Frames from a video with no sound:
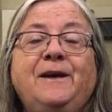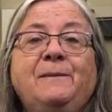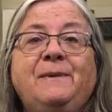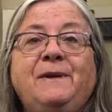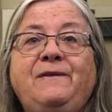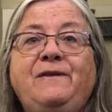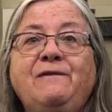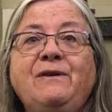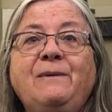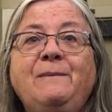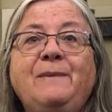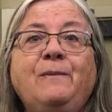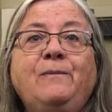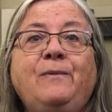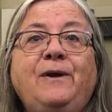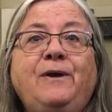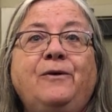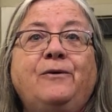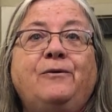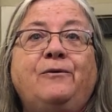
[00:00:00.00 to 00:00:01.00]
But if you
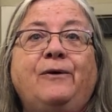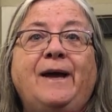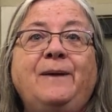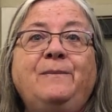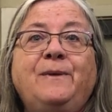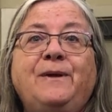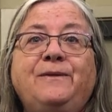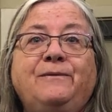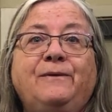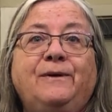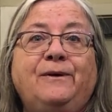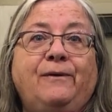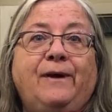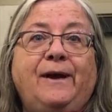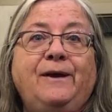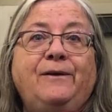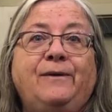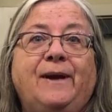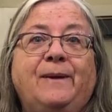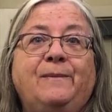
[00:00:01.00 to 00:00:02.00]
remember your grandmother and
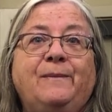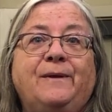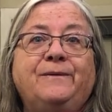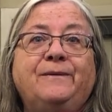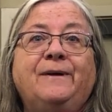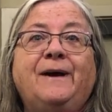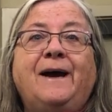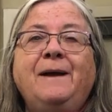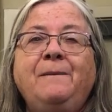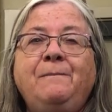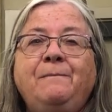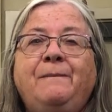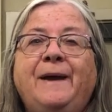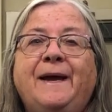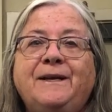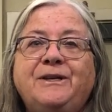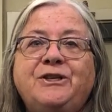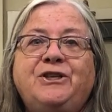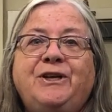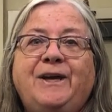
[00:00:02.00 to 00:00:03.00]
great-grandmother, I
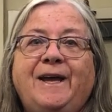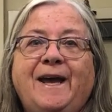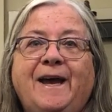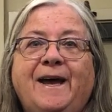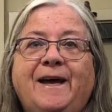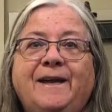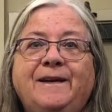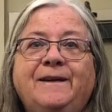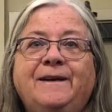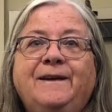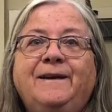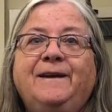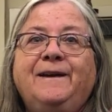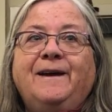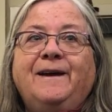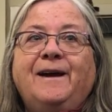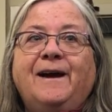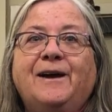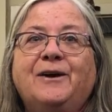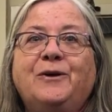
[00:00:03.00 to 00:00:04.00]
bet she had
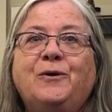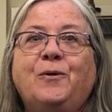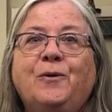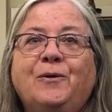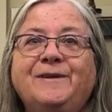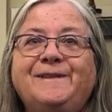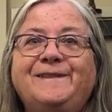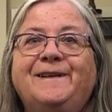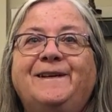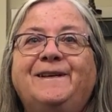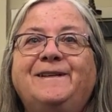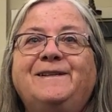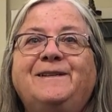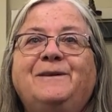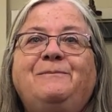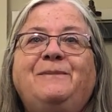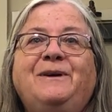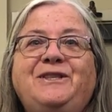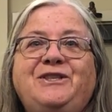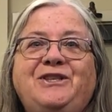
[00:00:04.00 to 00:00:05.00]
a corset,
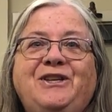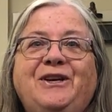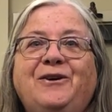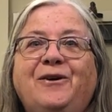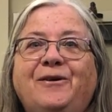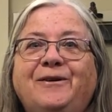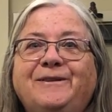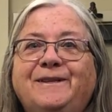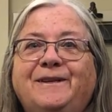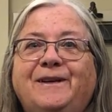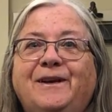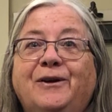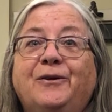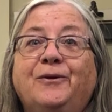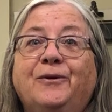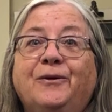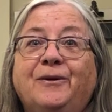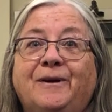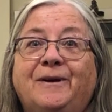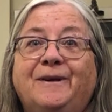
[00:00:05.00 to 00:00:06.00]
but she called it a
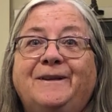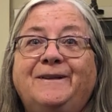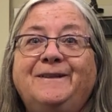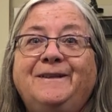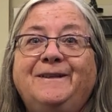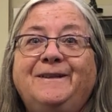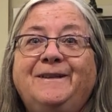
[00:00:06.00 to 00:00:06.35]
girdle.